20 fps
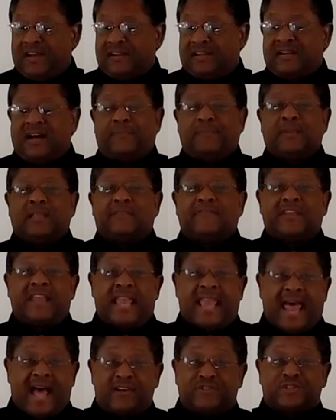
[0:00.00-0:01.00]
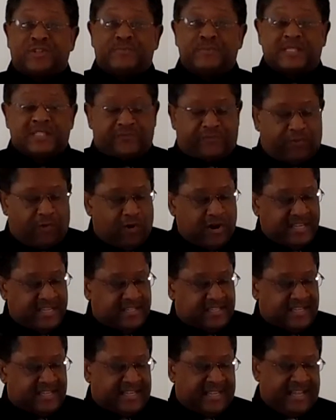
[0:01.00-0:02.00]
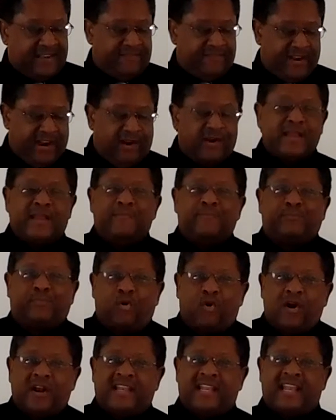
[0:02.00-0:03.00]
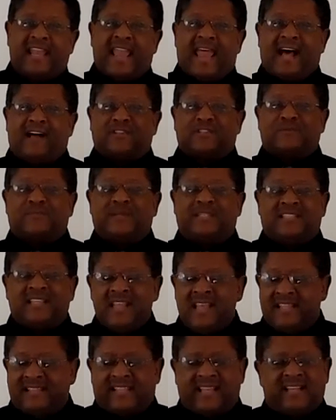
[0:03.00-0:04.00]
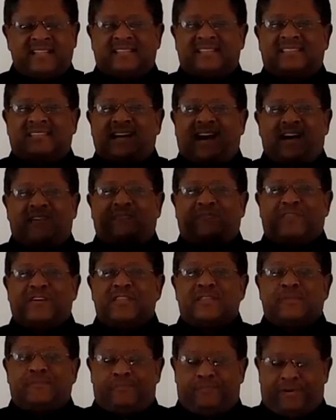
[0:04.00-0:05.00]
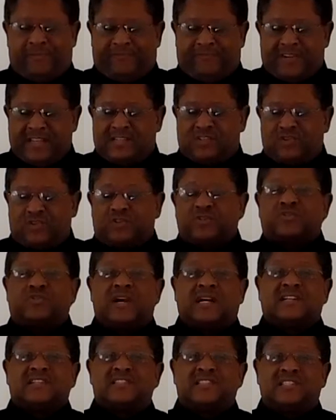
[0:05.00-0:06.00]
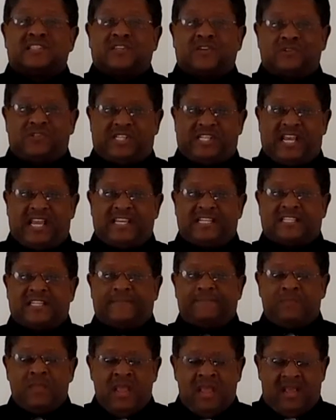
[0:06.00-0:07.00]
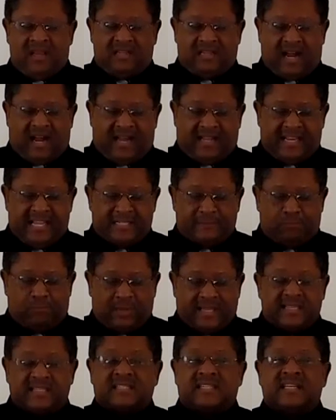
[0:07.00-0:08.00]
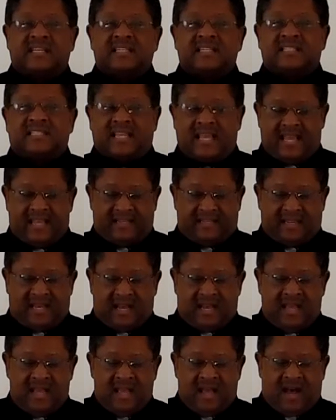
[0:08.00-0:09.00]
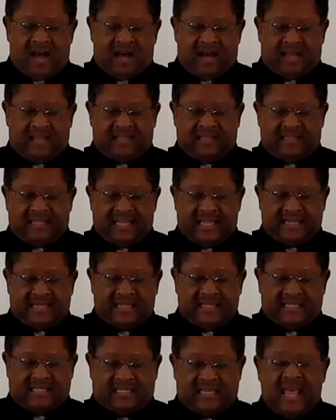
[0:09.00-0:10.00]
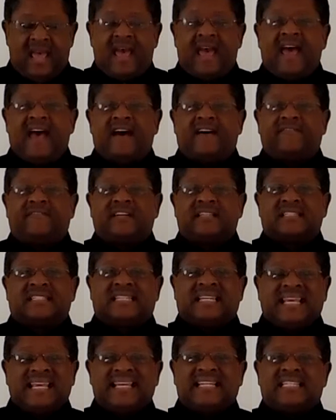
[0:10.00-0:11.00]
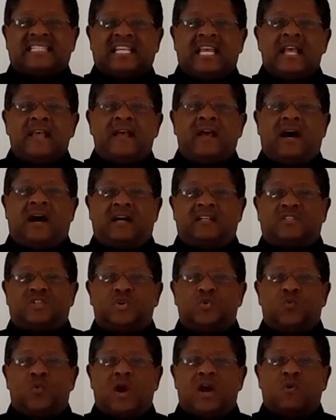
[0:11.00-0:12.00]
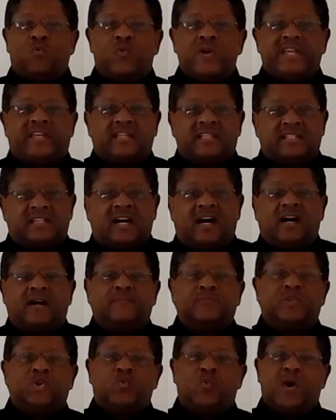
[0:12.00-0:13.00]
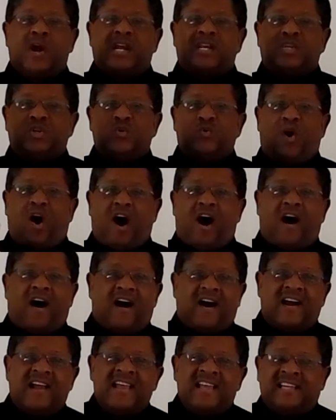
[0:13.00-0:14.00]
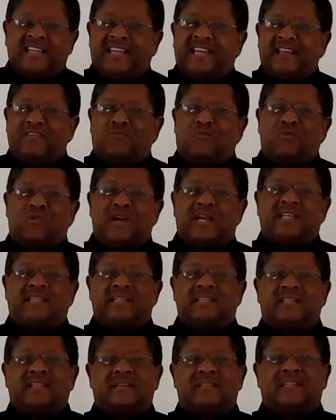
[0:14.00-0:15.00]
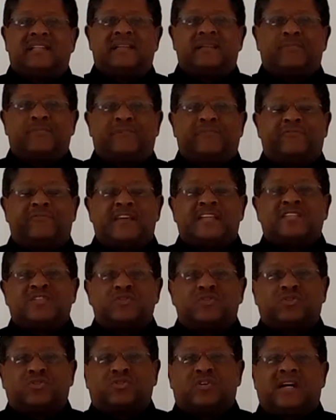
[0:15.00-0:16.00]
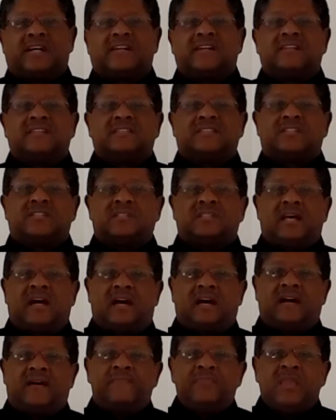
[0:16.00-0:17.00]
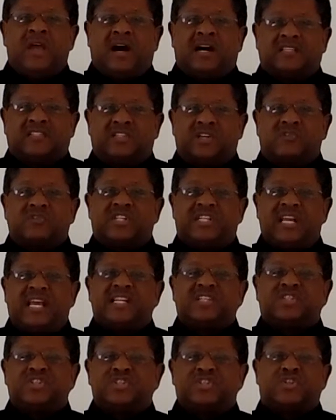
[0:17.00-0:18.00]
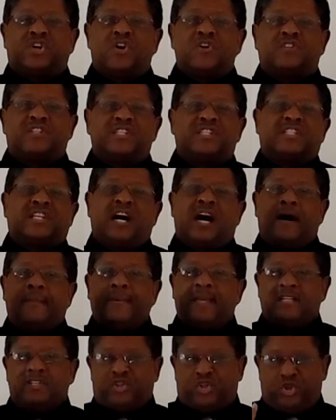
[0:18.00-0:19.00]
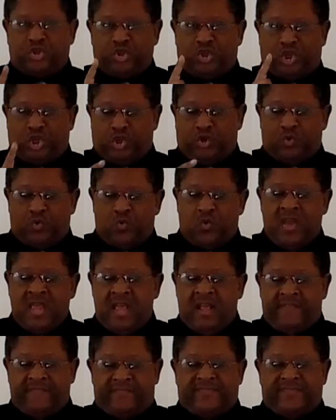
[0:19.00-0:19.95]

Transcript: a, a couple of announcements for you today, very important announcements. Thank God for the Professional Truckers Association. God has blessed us and uh, uh, let us have a tent uh, to where we could come to where you are. Get ready. The, the Professional Truckers uh, Association Church is coming to you